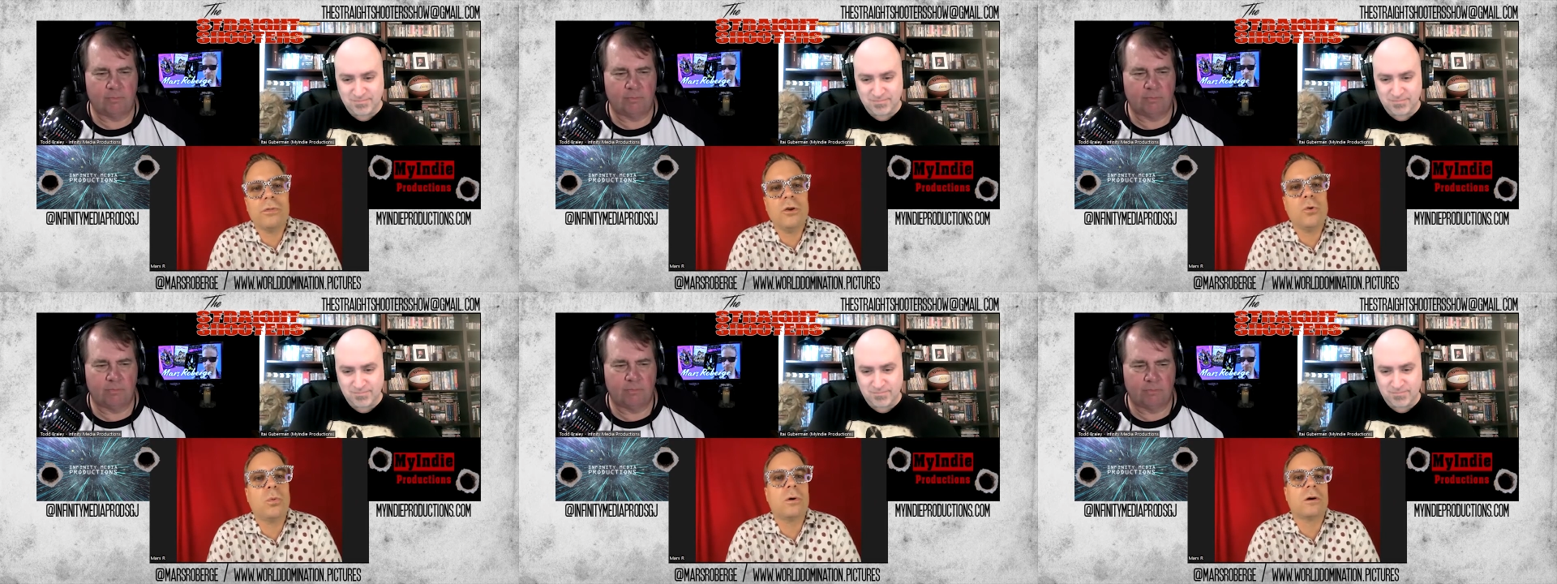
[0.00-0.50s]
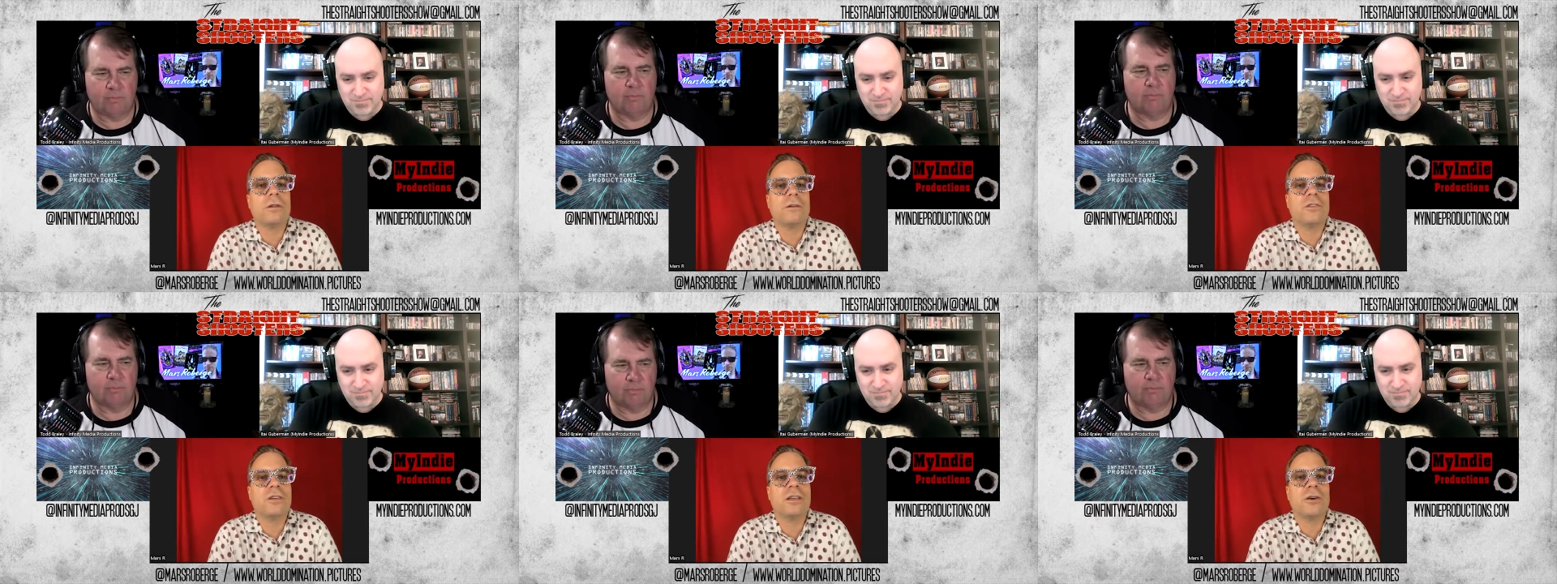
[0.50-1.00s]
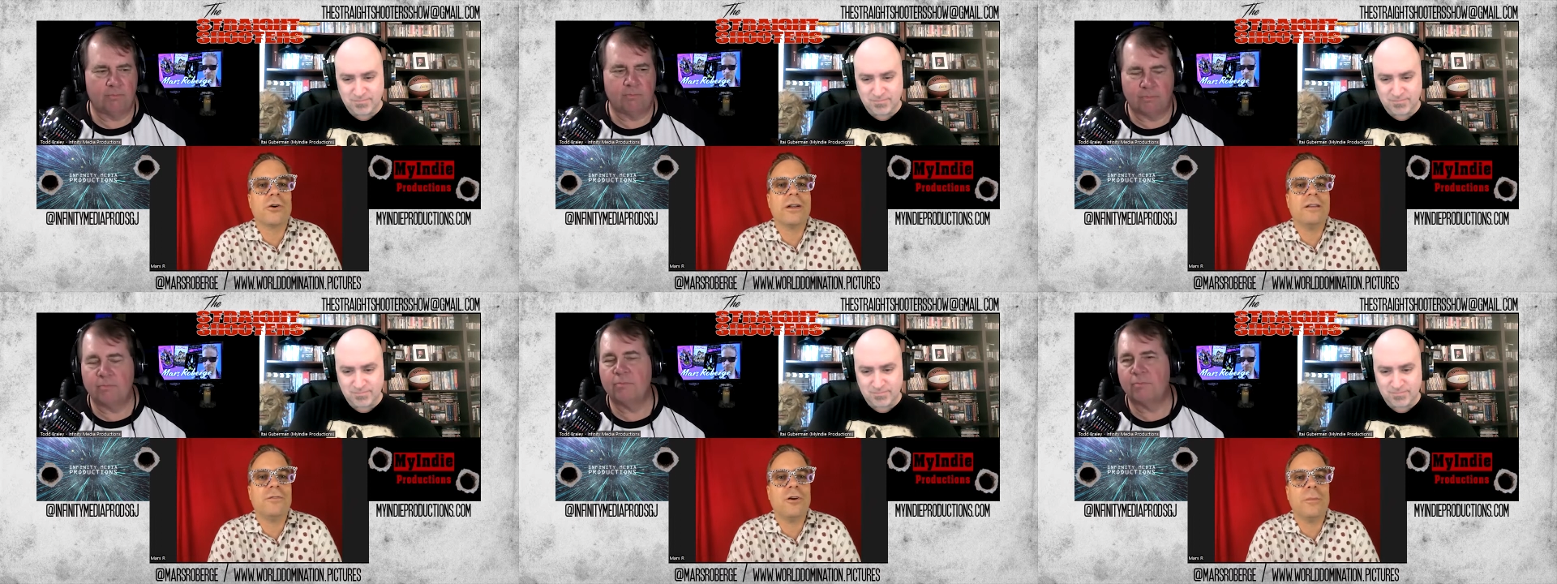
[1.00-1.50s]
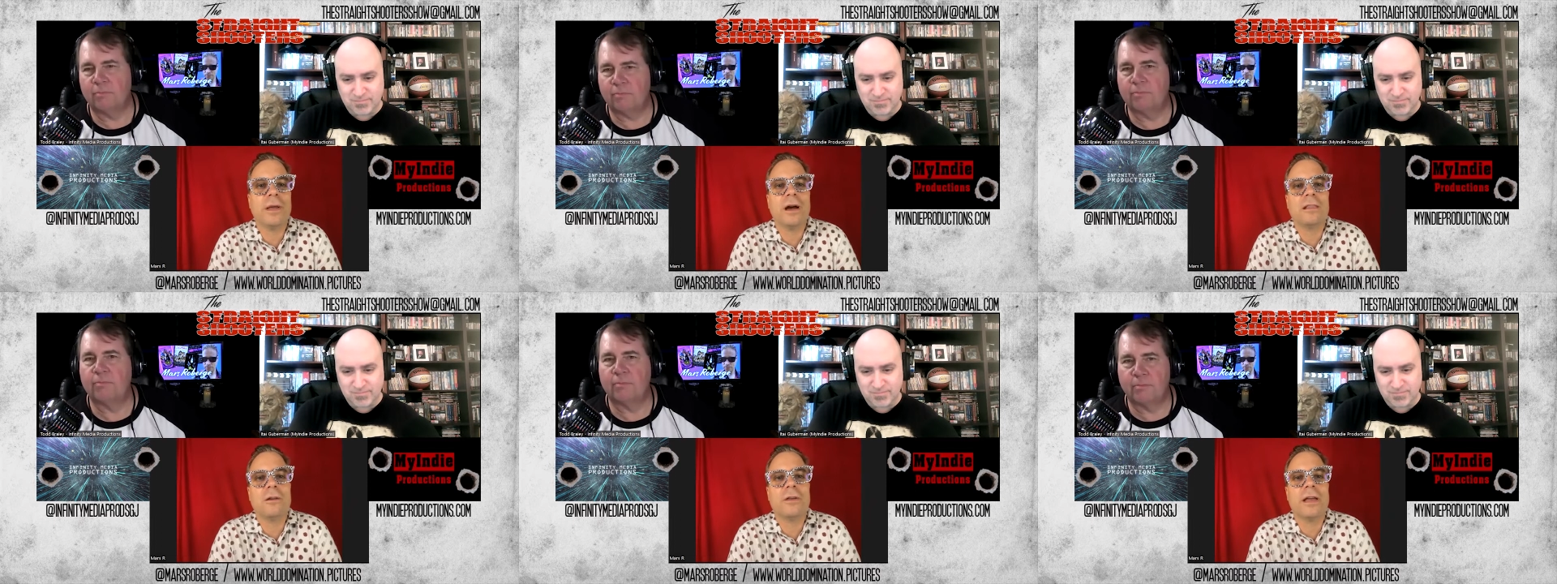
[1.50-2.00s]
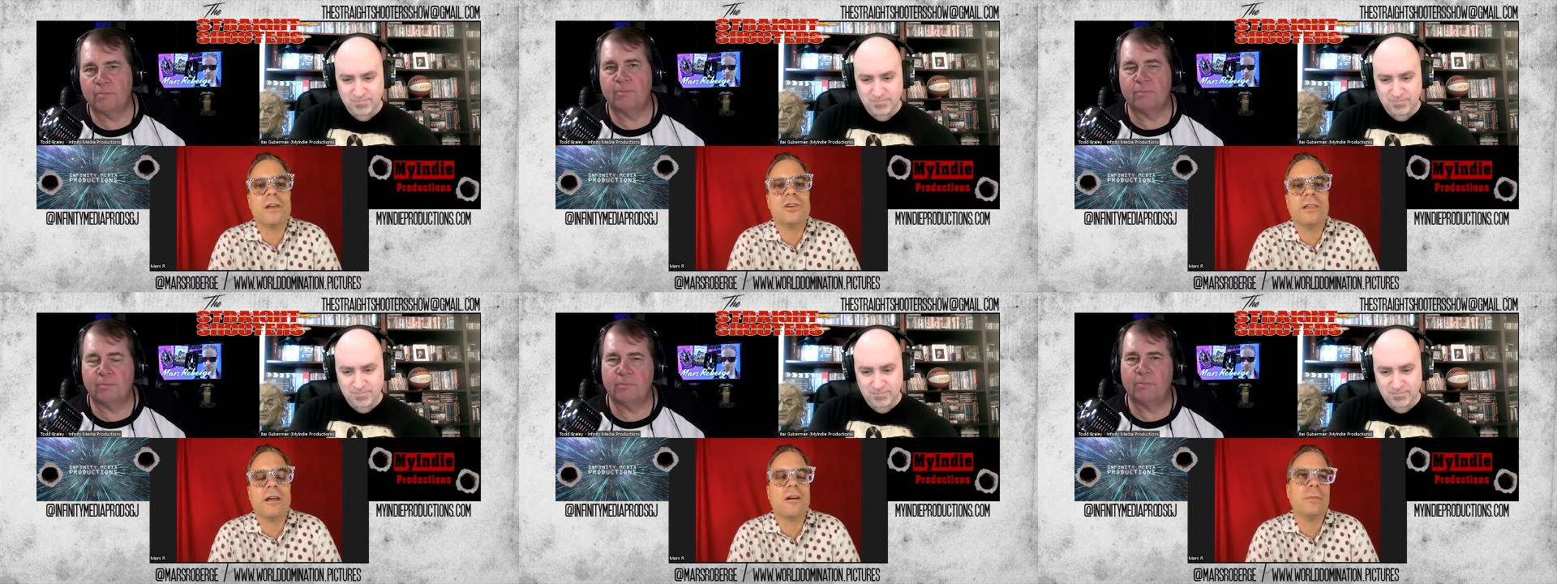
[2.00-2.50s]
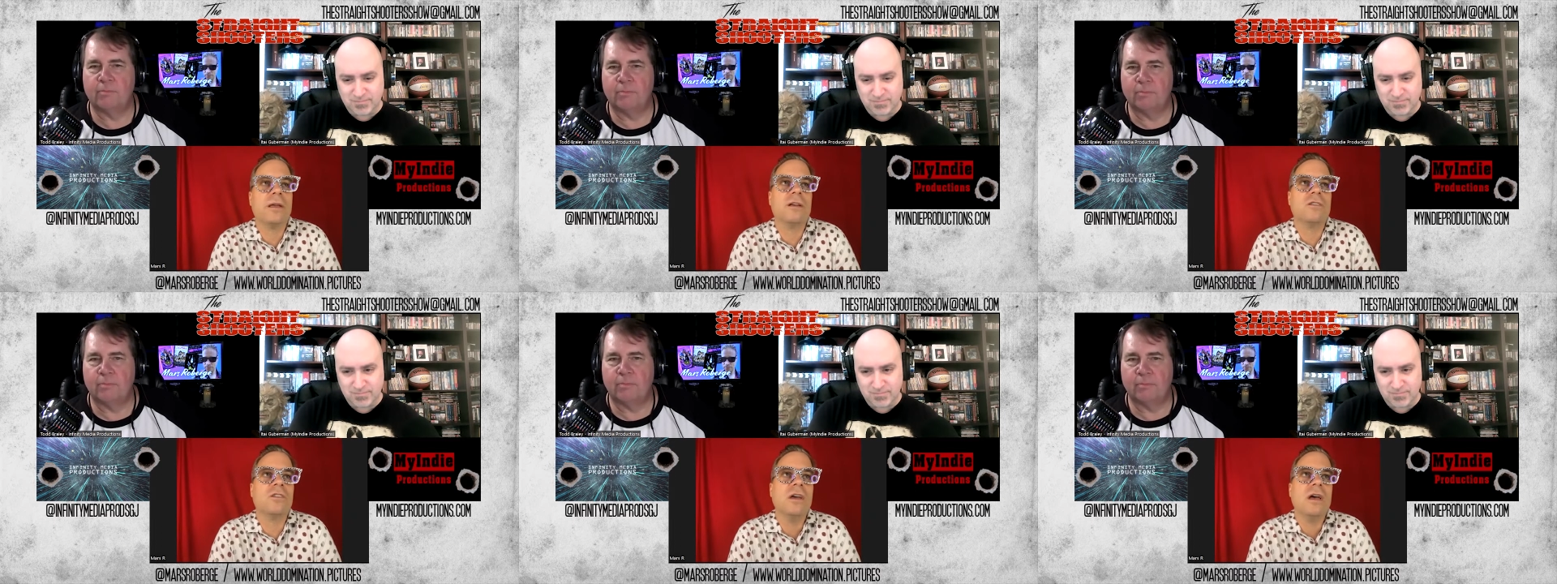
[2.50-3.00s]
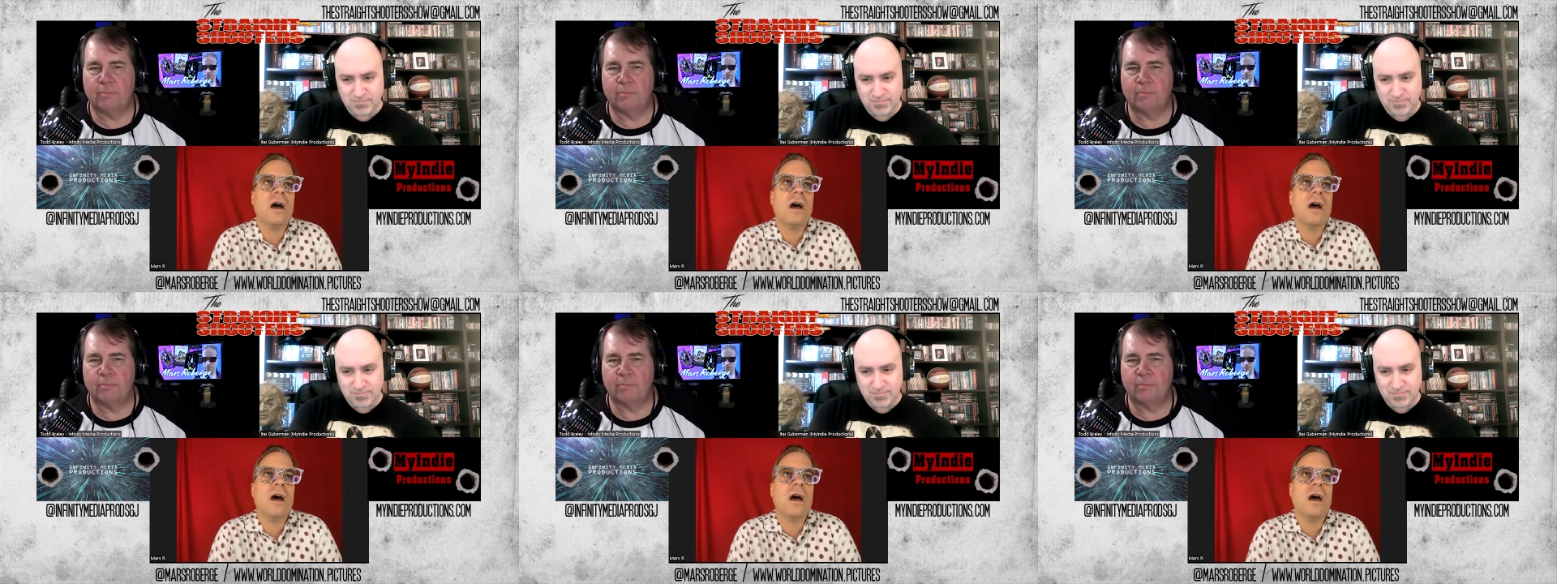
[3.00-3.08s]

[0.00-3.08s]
Speaker 1: new world of security filming on location there because